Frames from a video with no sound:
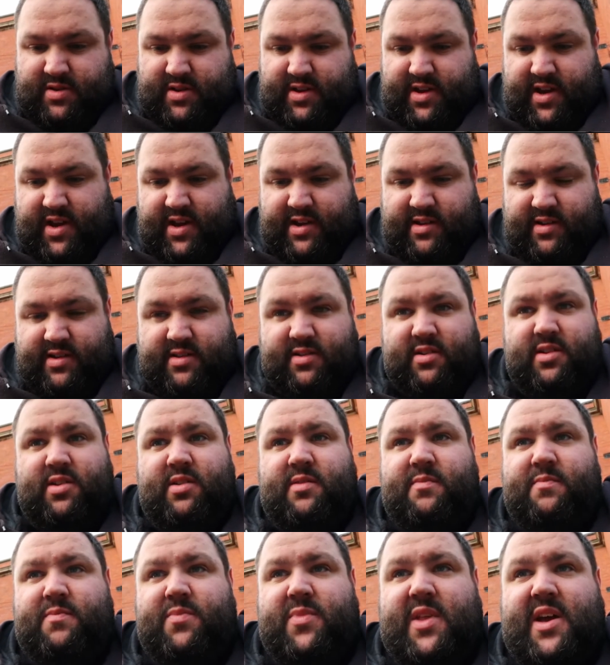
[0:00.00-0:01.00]
they're
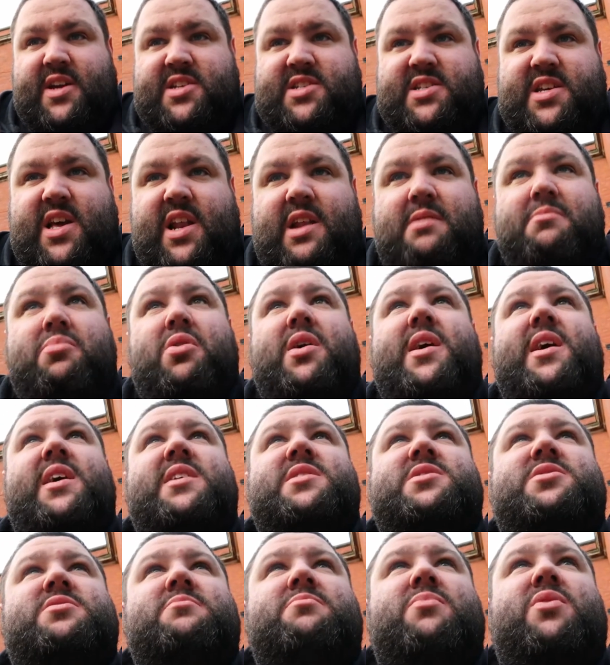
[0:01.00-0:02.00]

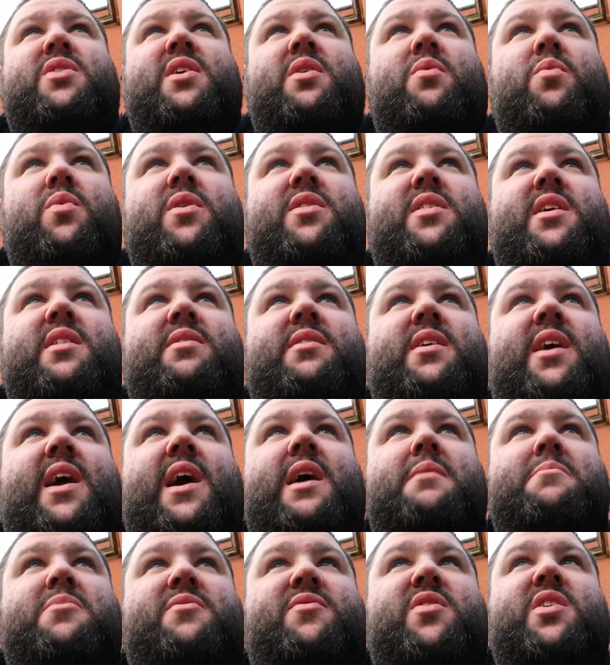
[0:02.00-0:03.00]
celebrating something within the
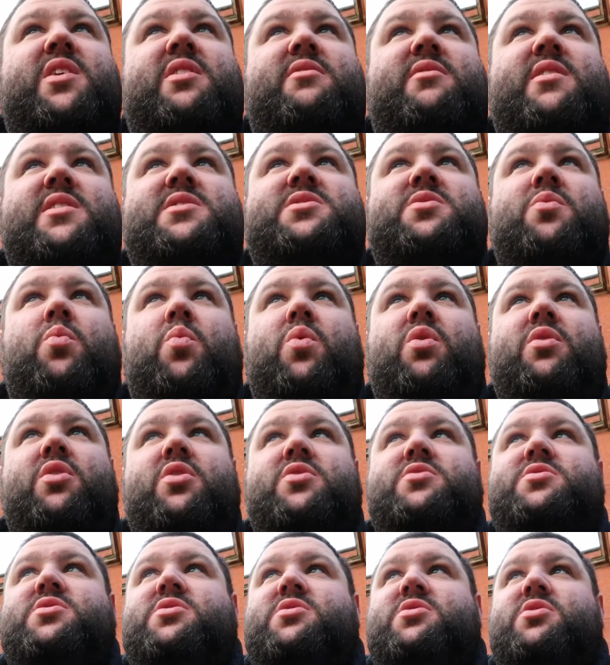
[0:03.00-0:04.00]
game of Ingress and want
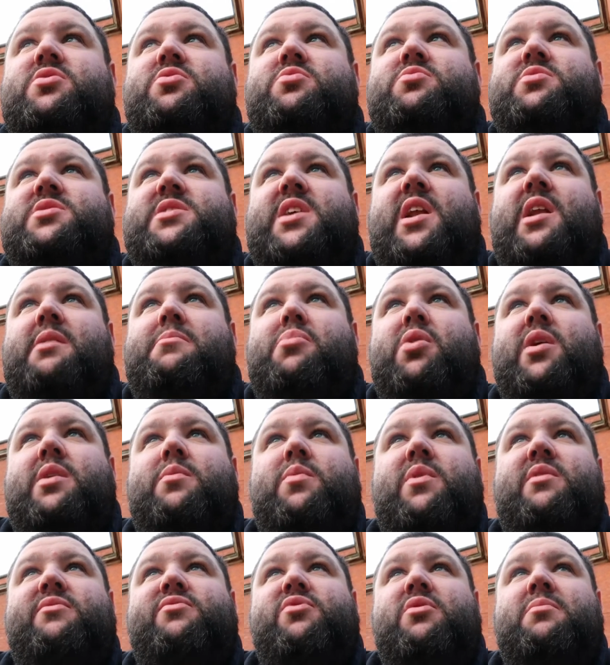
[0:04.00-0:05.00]
us to celebrate
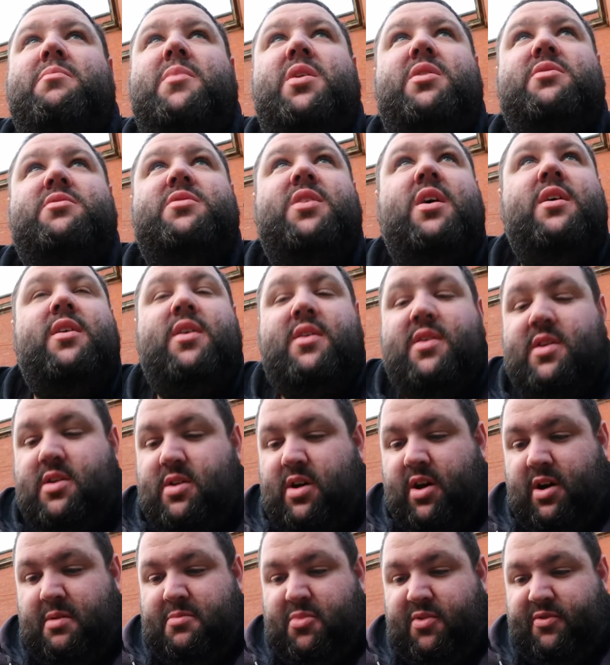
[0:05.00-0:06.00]
with them. And
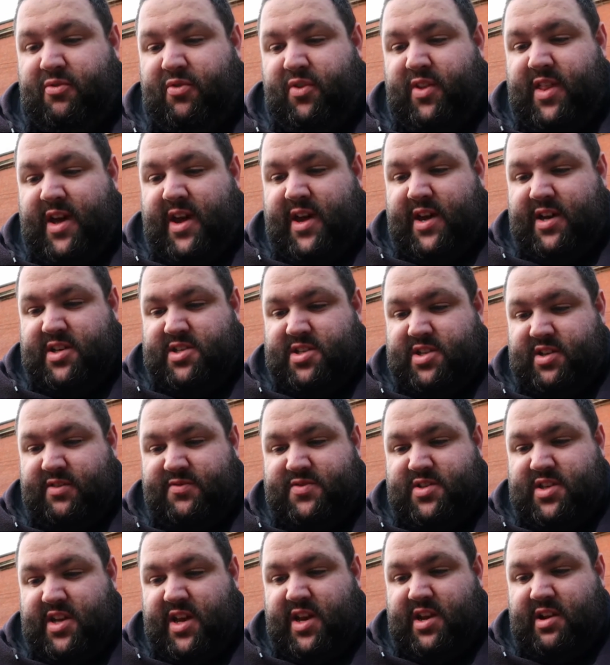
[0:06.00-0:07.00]
I'm up for that, as
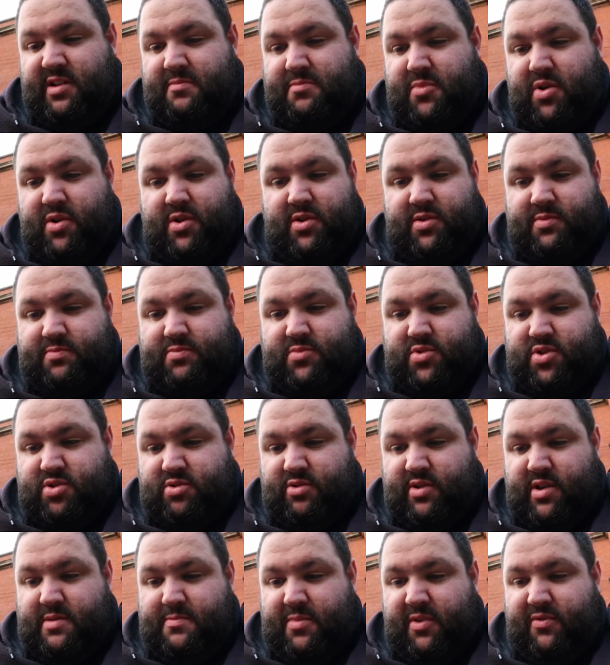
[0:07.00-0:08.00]
you've seen on my
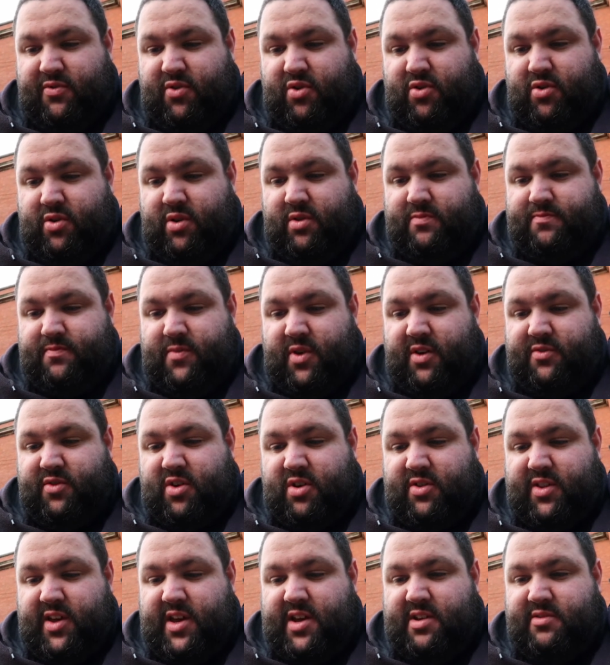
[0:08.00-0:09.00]
screen before. I've
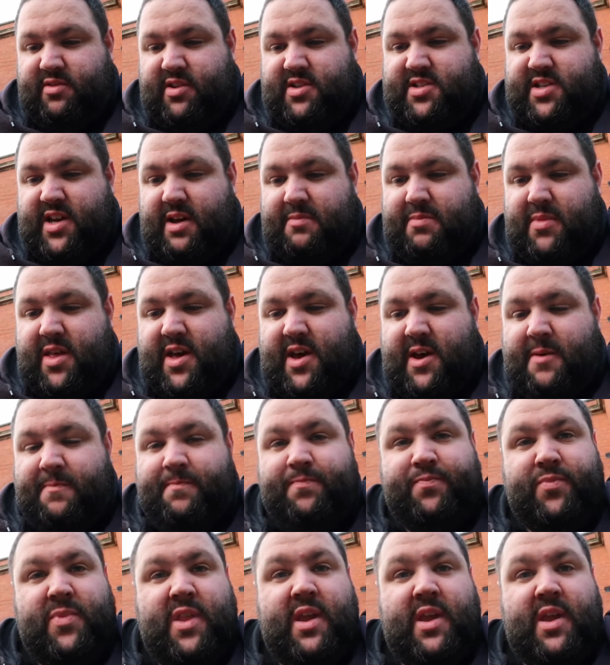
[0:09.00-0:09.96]
got the Ingress up there.